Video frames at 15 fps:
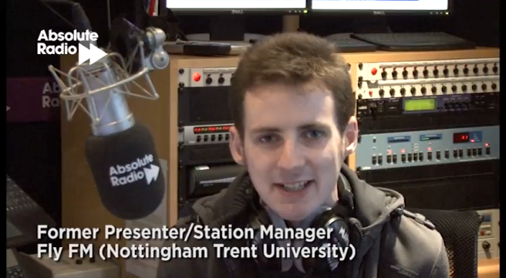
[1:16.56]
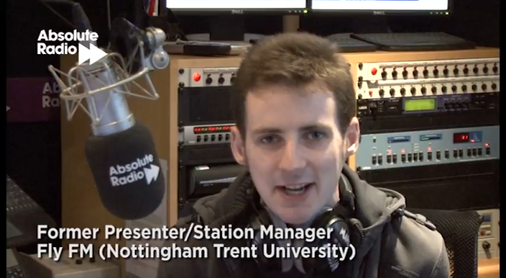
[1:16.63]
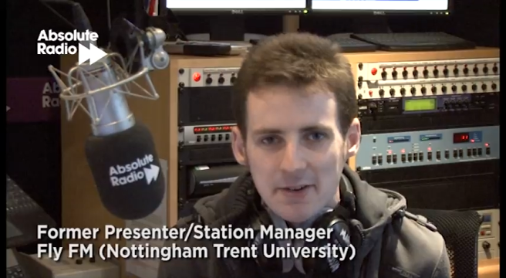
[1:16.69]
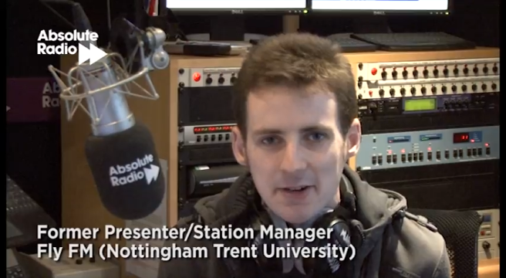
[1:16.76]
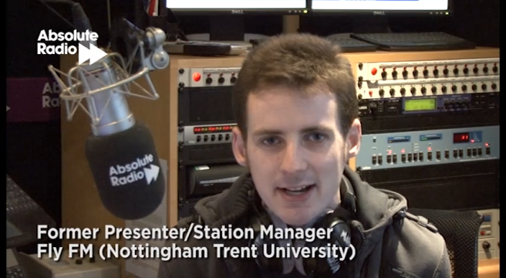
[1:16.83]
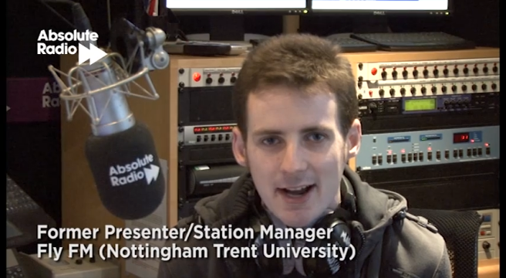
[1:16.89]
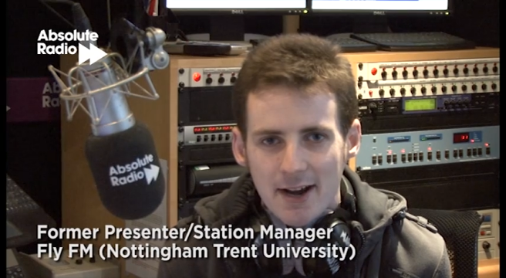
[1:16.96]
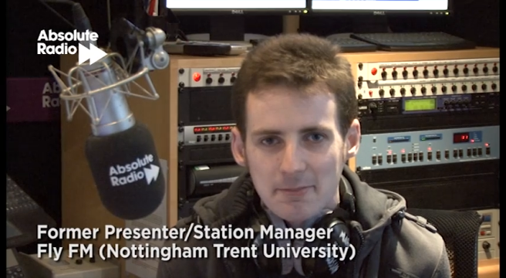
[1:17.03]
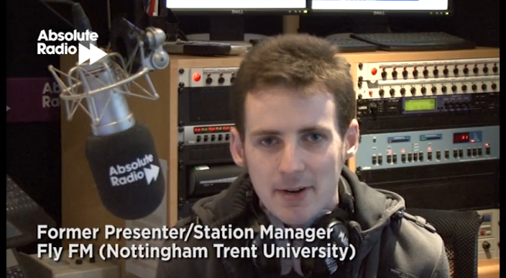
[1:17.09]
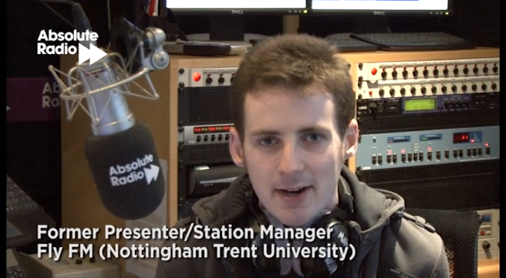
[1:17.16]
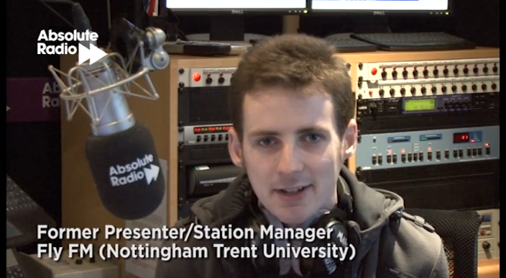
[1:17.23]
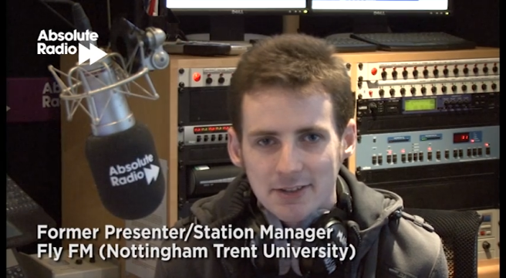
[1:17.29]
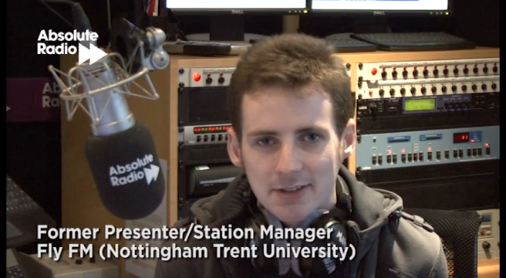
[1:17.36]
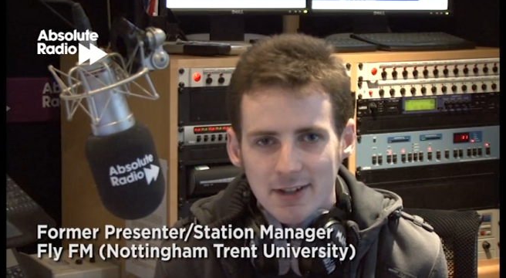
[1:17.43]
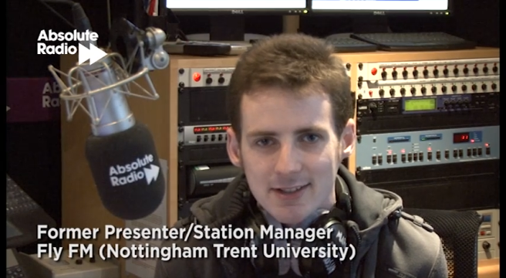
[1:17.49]
it going? I'm
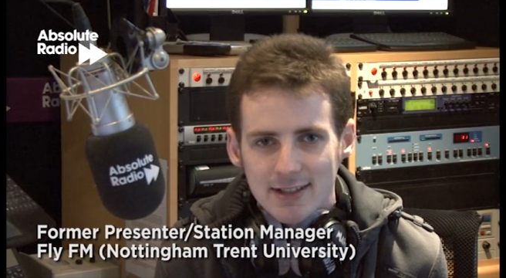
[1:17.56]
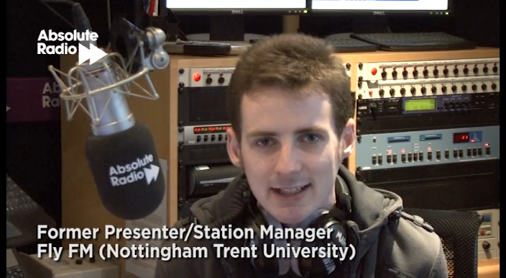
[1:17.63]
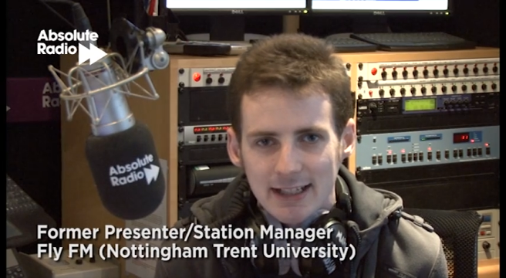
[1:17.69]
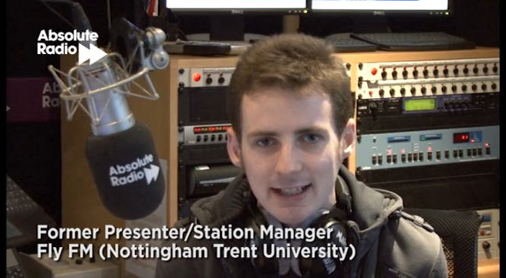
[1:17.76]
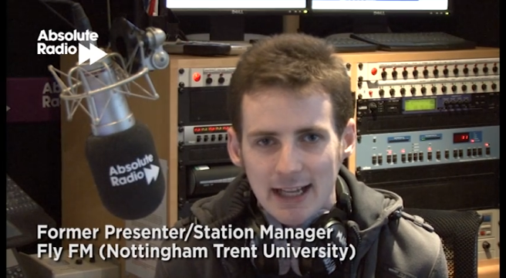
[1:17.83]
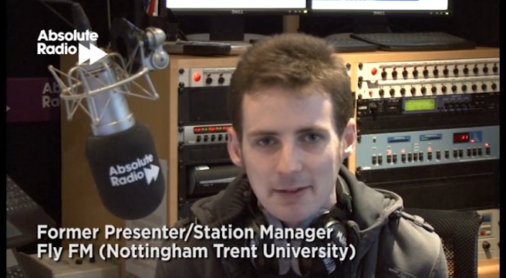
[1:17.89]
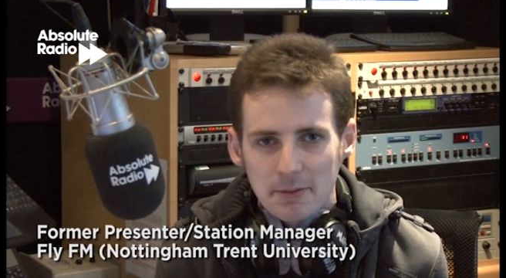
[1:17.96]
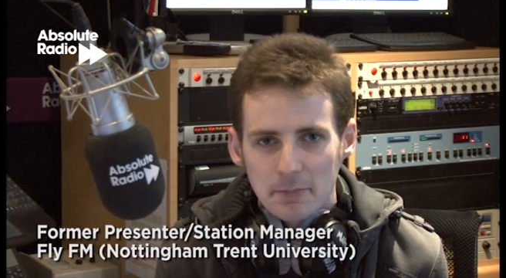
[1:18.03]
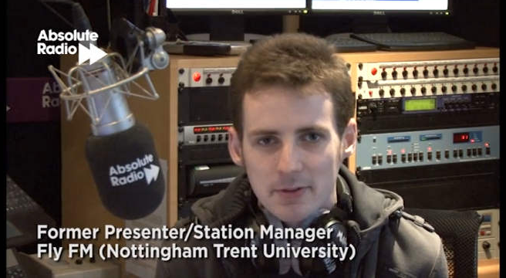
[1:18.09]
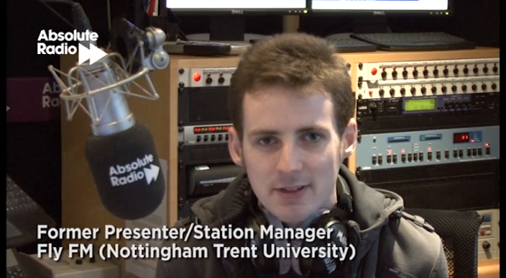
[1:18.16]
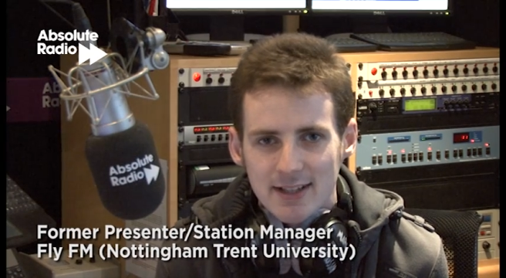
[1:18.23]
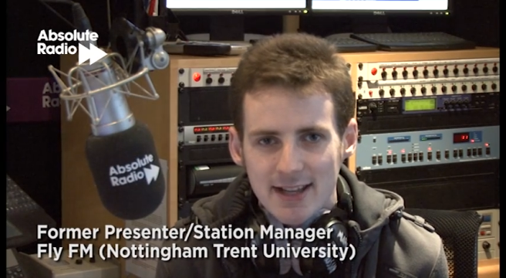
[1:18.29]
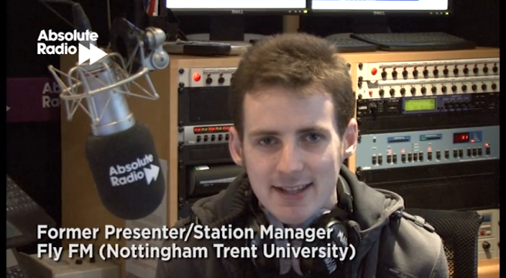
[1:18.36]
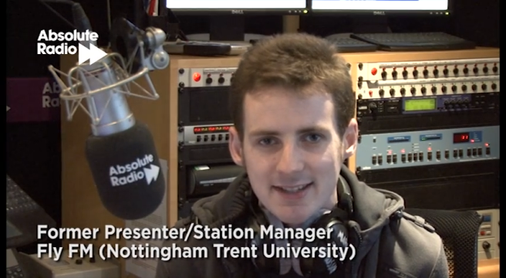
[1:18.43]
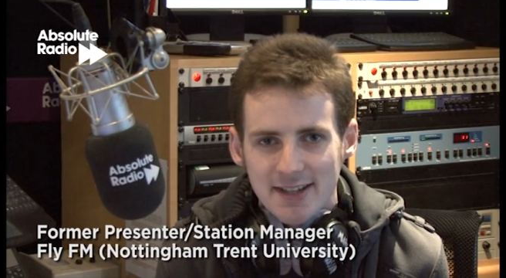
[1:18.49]
Mark Crossley. I'm a
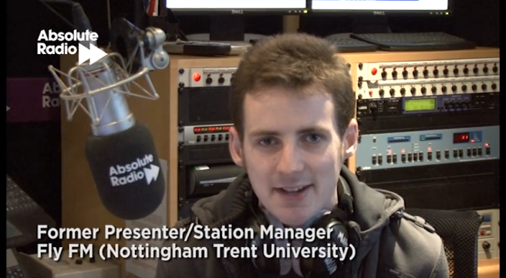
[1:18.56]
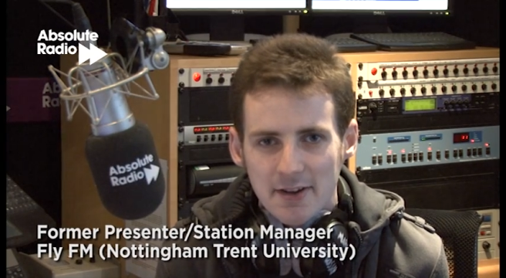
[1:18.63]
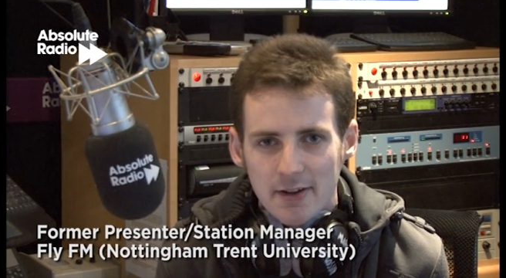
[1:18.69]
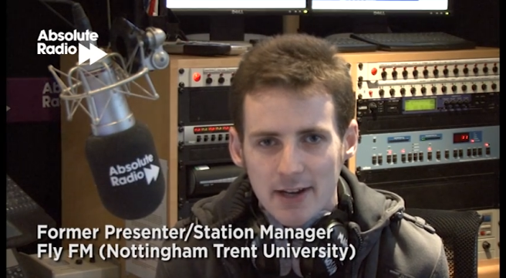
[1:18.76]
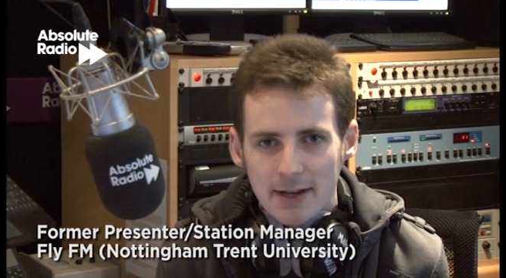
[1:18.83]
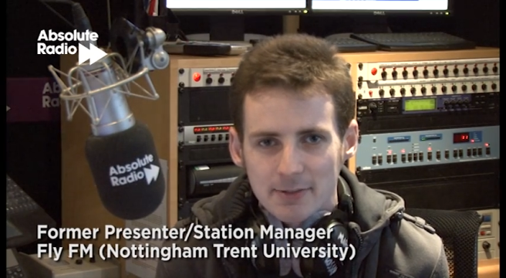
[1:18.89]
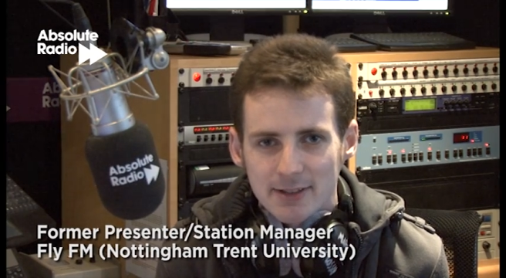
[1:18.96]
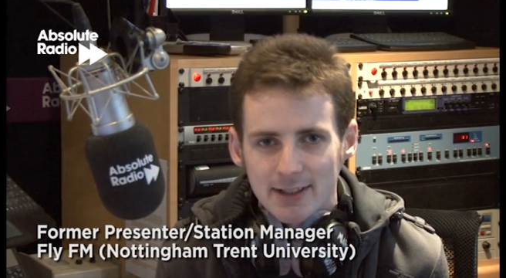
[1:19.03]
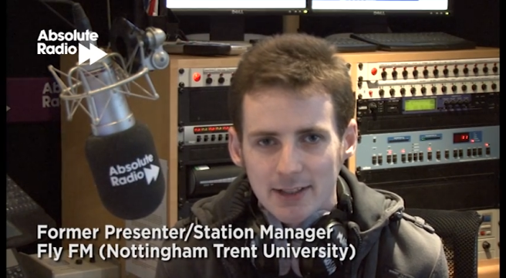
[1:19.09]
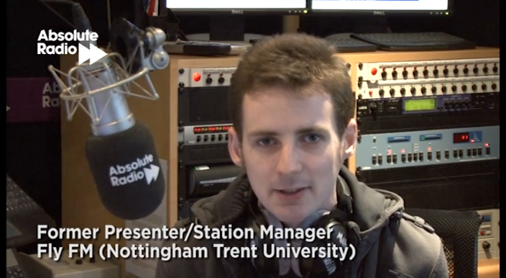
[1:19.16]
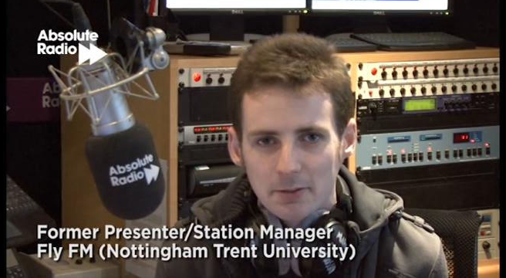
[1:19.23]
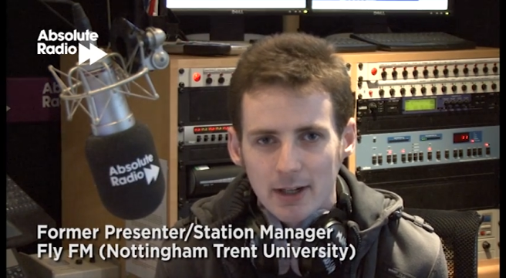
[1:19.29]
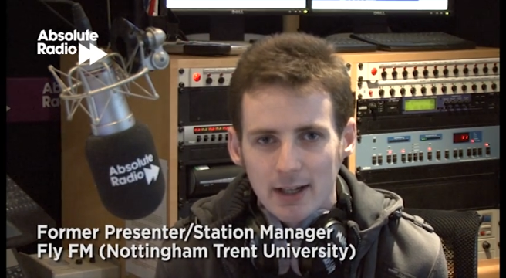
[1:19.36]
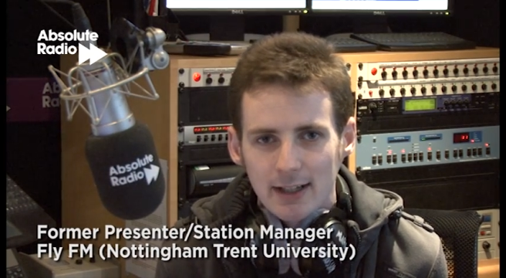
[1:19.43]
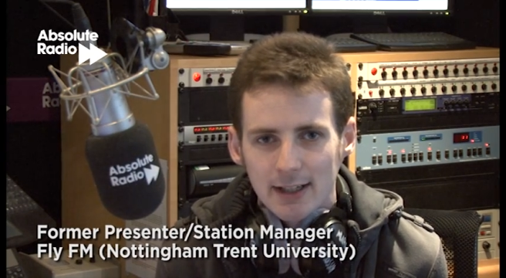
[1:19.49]
presenter on
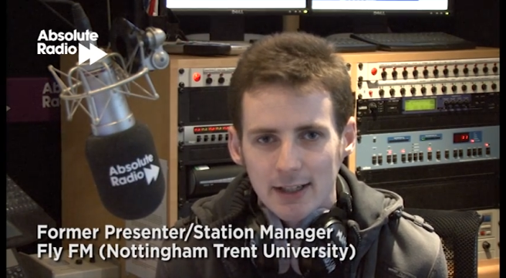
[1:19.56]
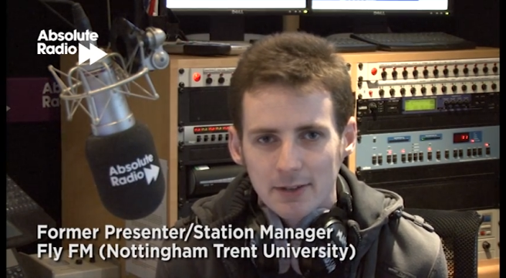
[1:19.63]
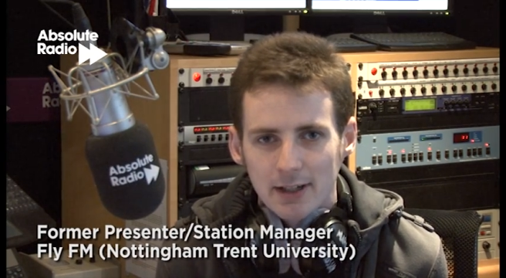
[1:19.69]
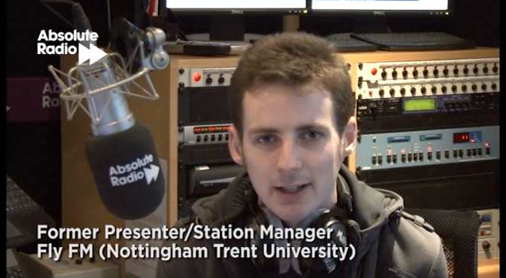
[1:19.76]
Absolute Radio.